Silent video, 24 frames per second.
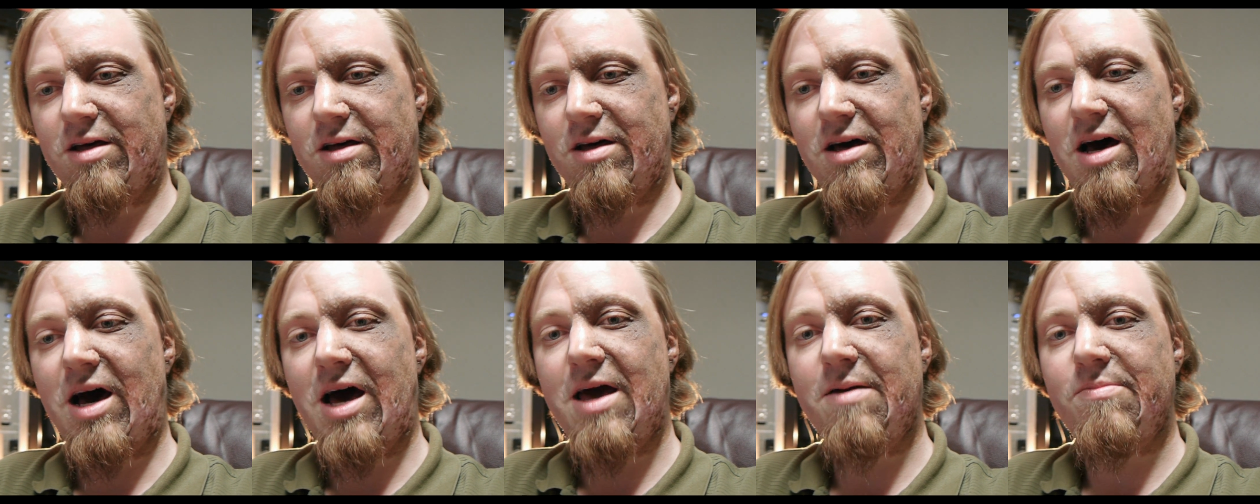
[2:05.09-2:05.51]

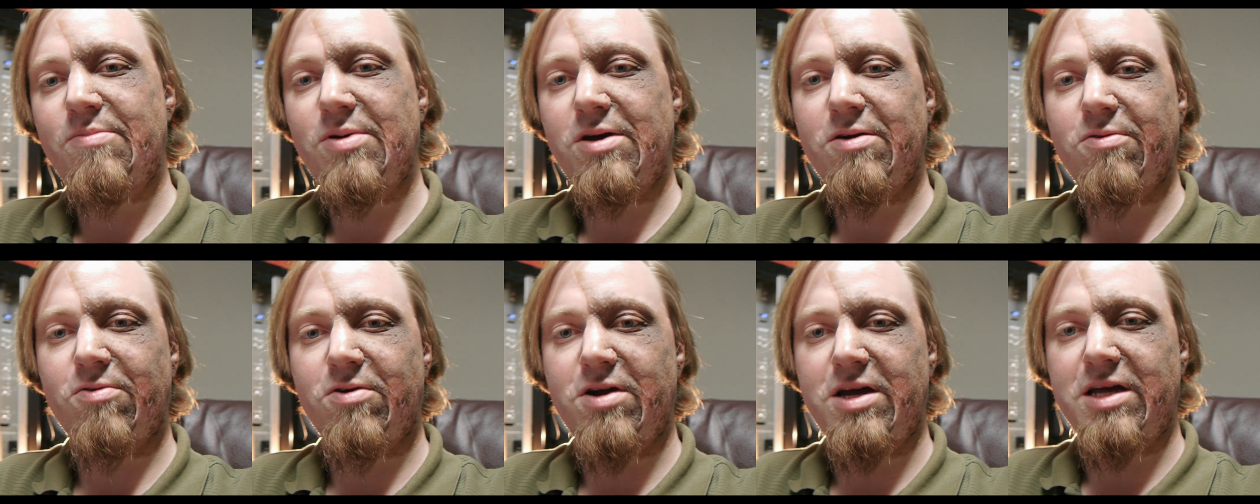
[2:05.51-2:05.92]
high
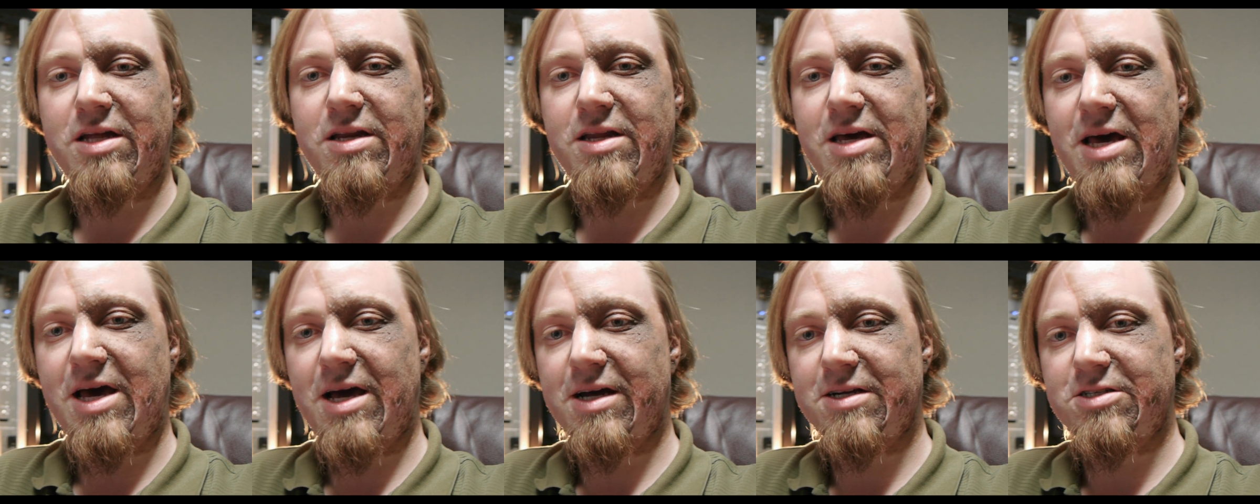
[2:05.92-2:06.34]
bitrate
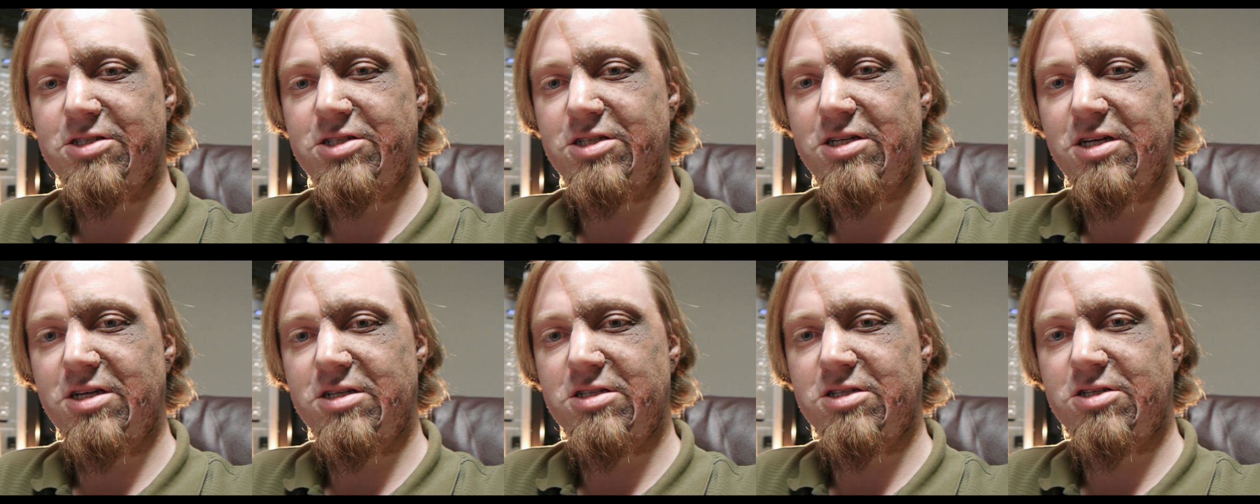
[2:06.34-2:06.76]
Hack
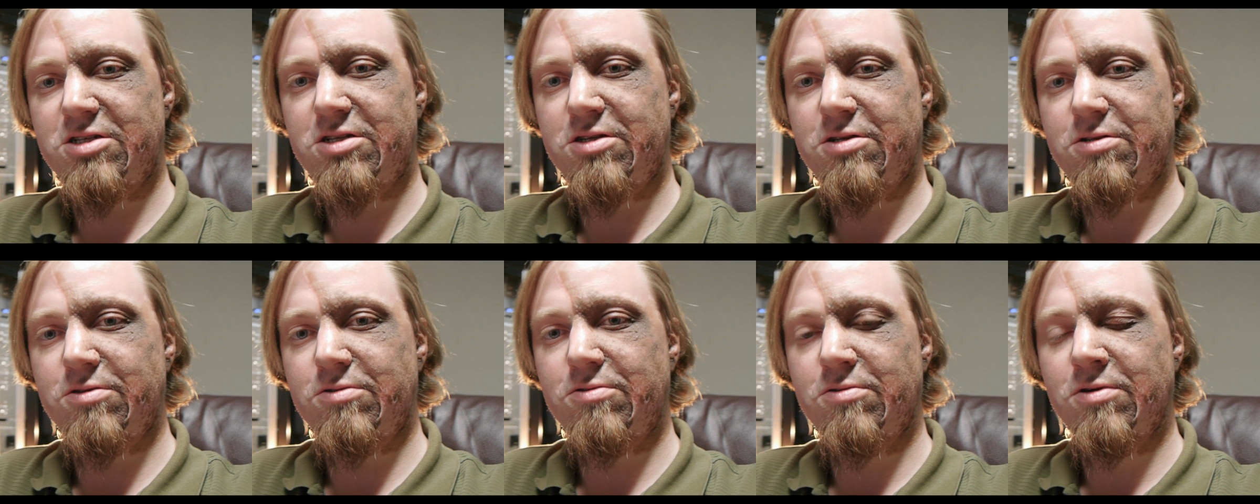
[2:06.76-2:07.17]

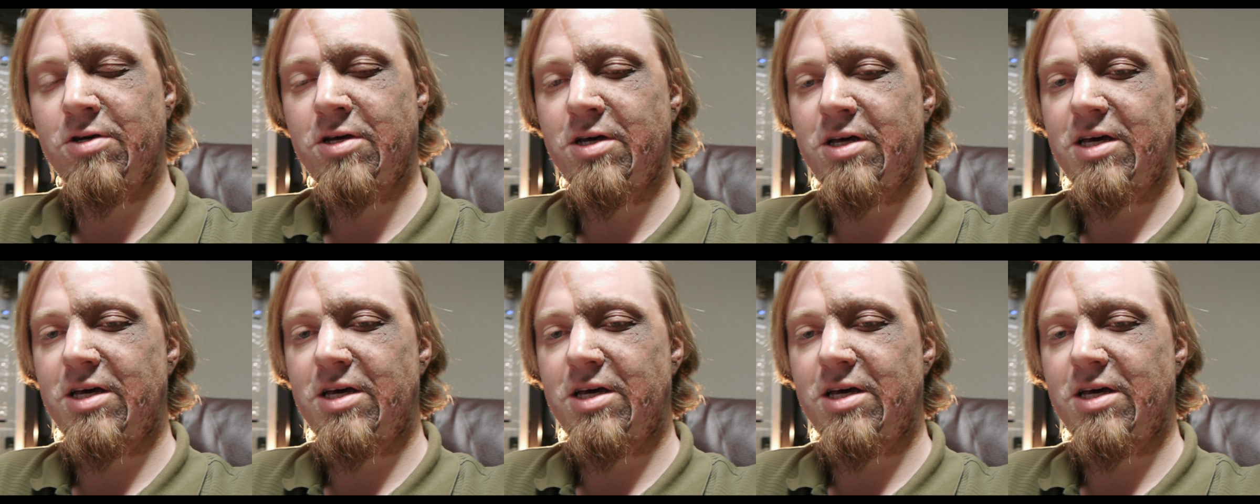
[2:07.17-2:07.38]
GH2,